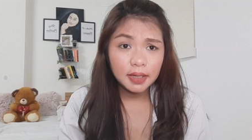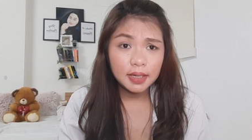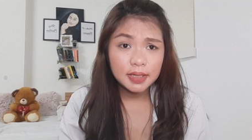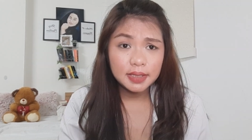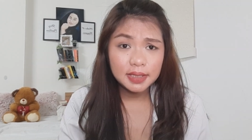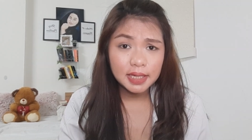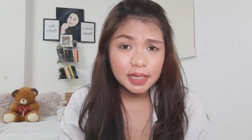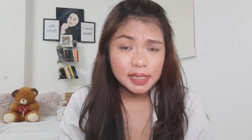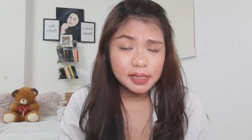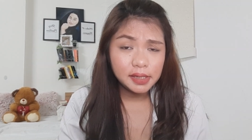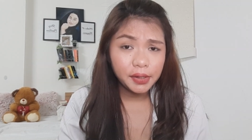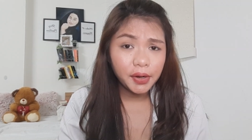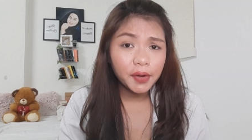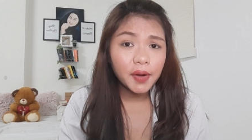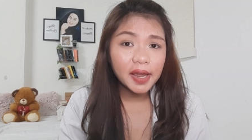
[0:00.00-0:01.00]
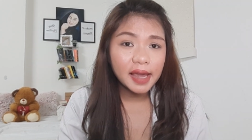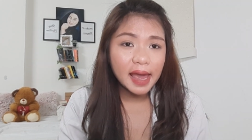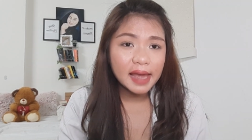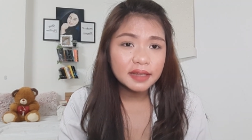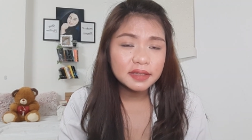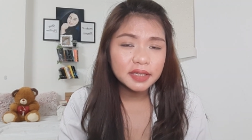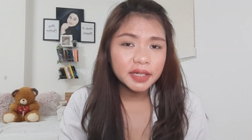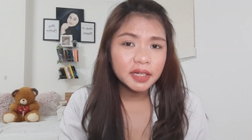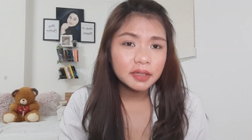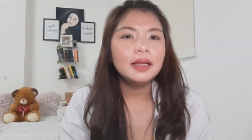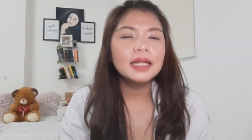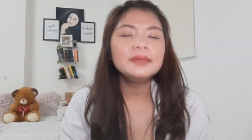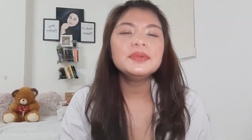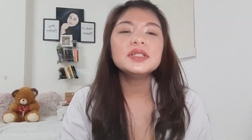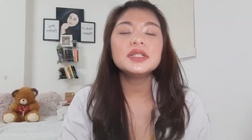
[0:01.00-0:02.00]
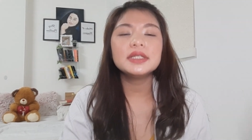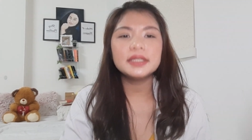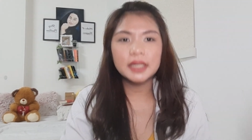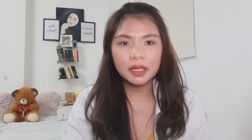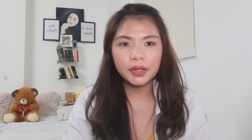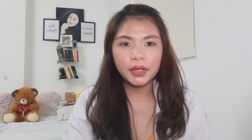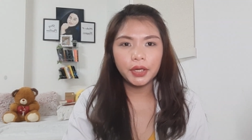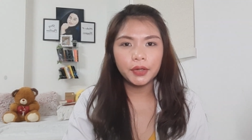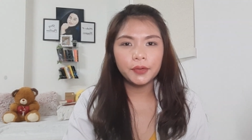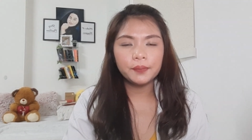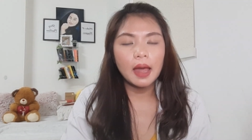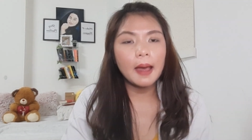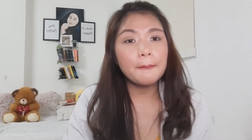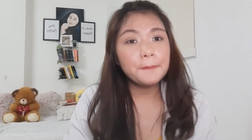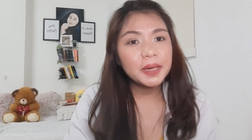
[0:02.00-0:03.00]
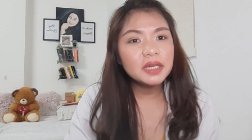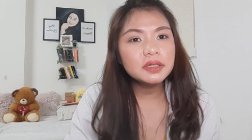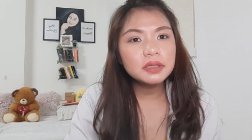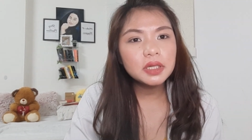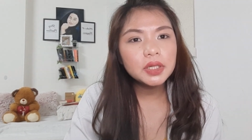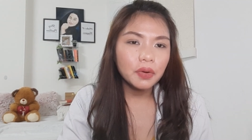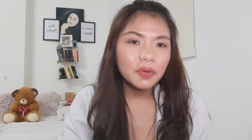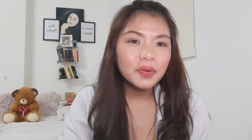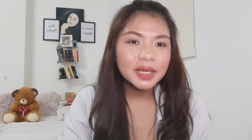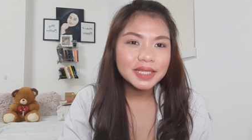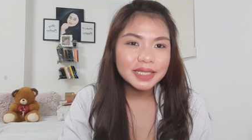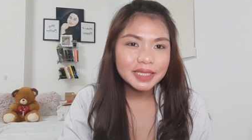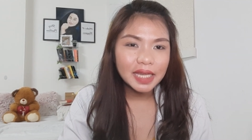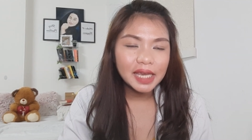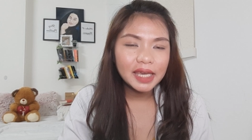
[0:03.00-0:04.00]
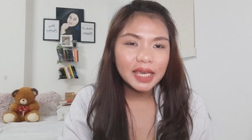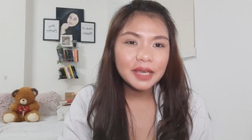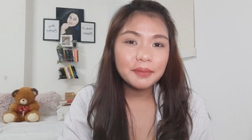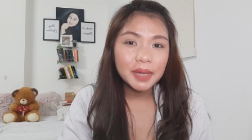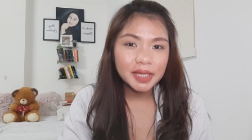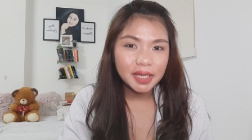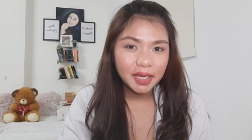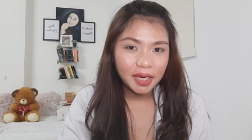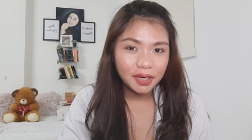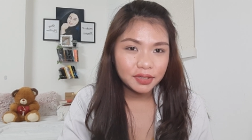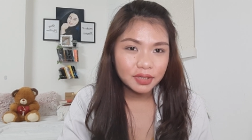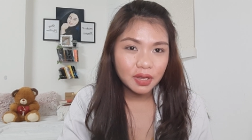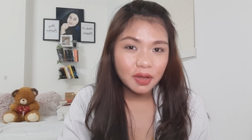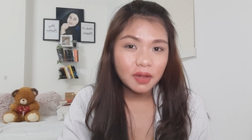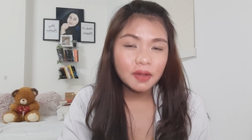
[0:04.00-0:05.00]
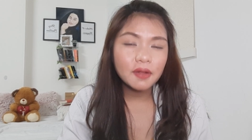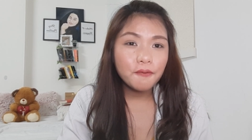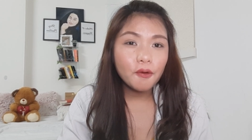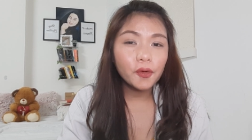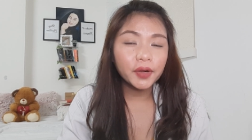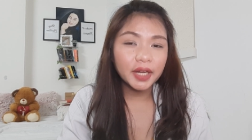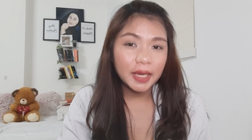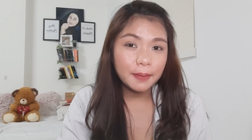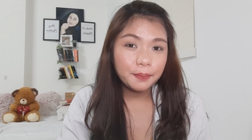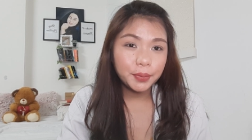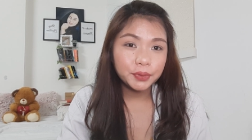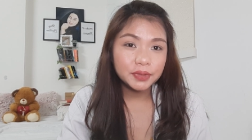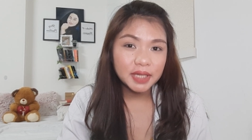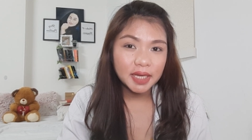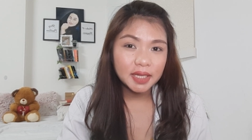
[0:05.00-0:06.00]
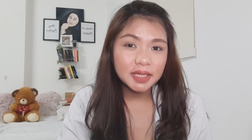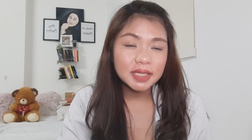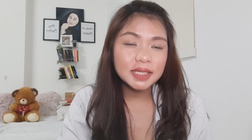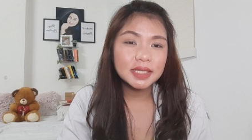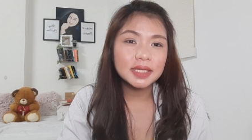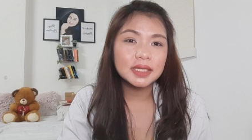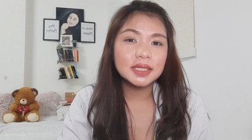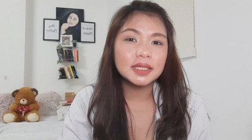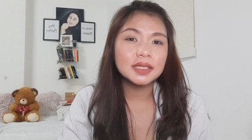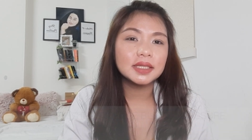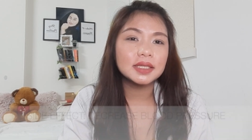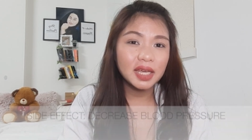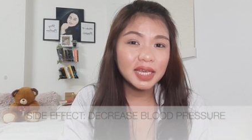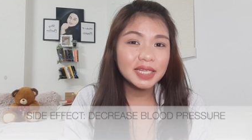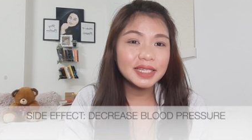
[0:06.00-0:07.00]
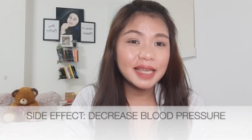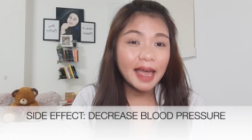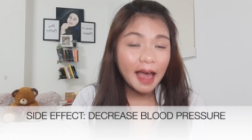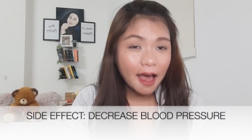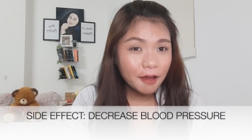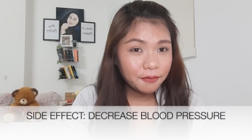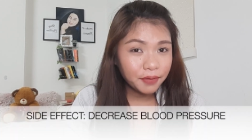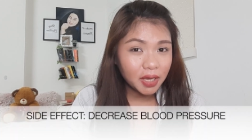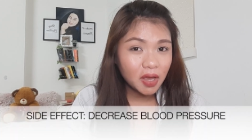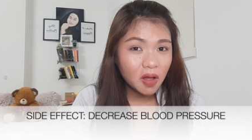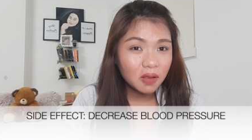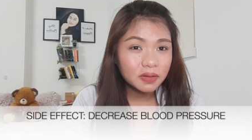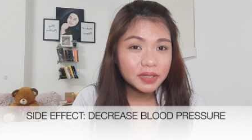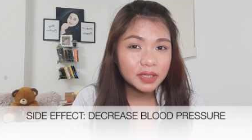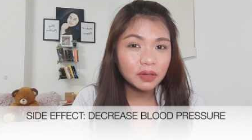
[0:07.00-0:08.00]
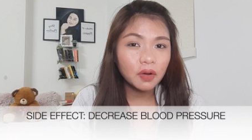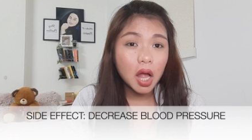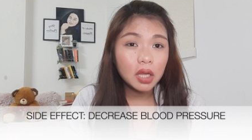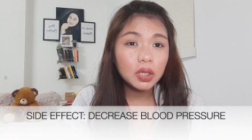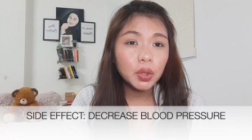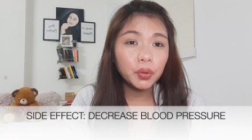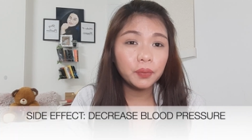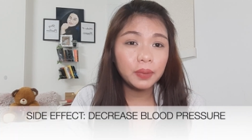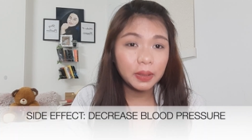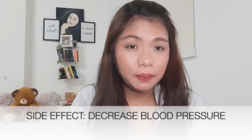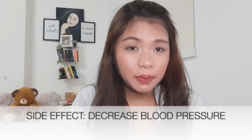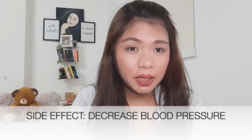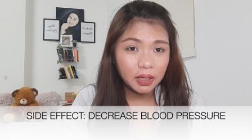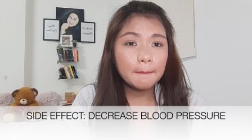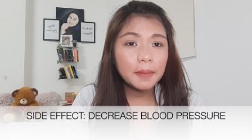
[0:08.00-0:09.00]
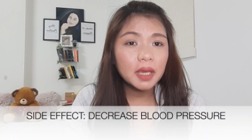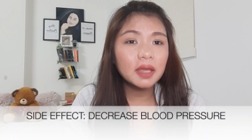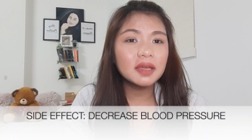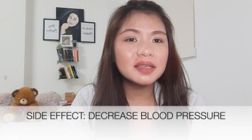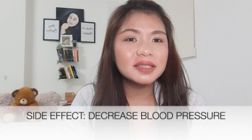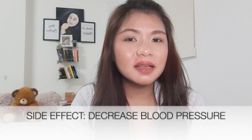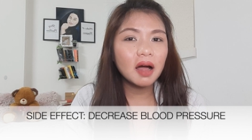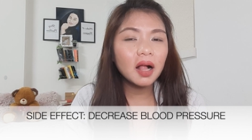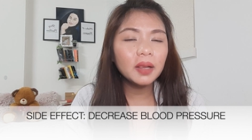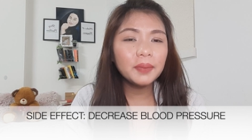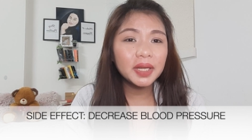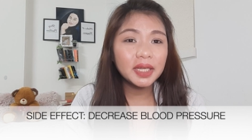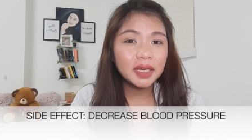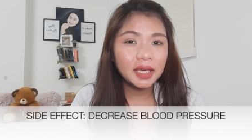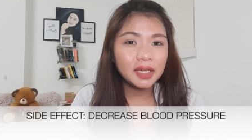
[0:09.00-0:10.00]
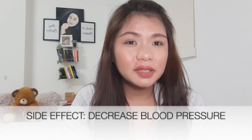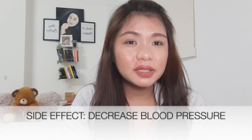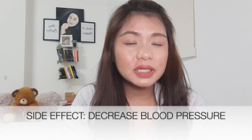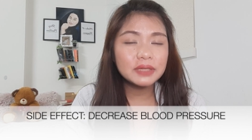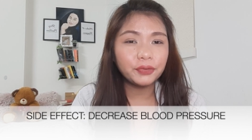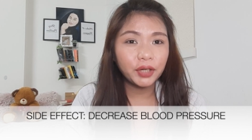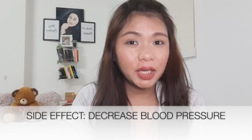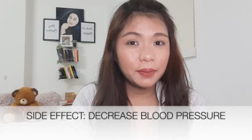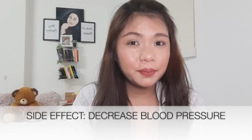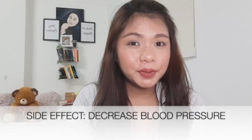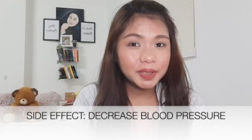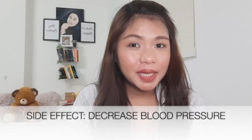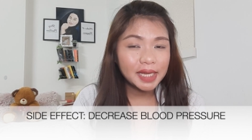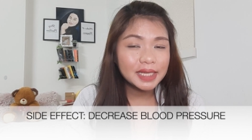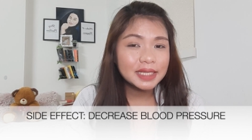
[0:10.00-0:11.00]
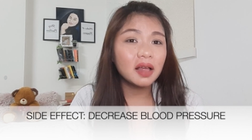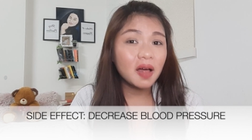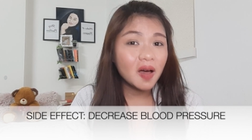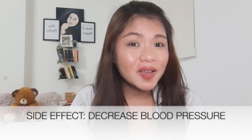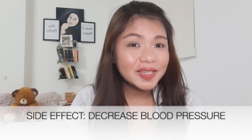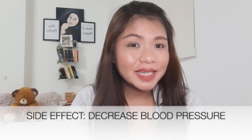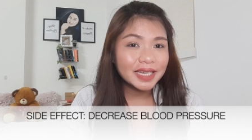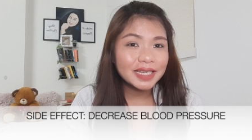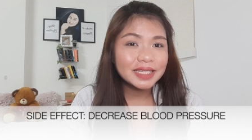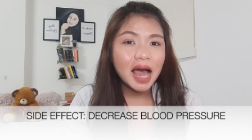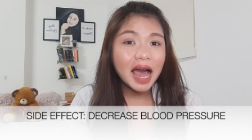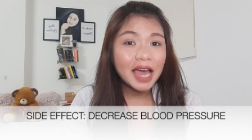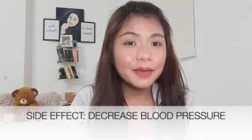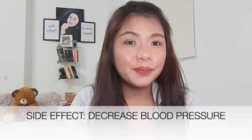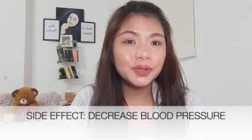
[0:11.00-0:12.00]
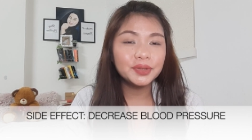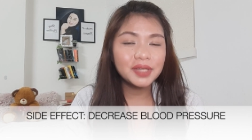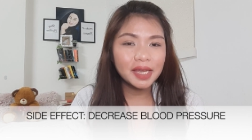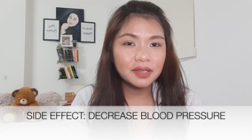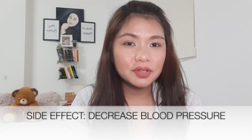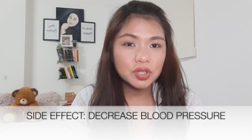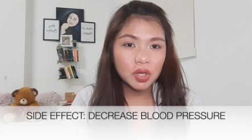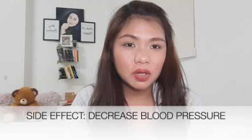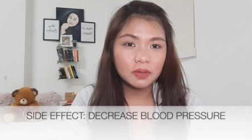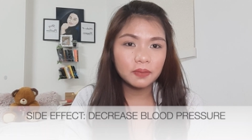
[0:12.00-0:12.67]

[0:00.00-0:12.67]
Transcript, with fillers: Is this the correct answer? Let me just tell you. A patient who is taking medication for impotence is having also a low BP because all medications for impotence causes hypotension.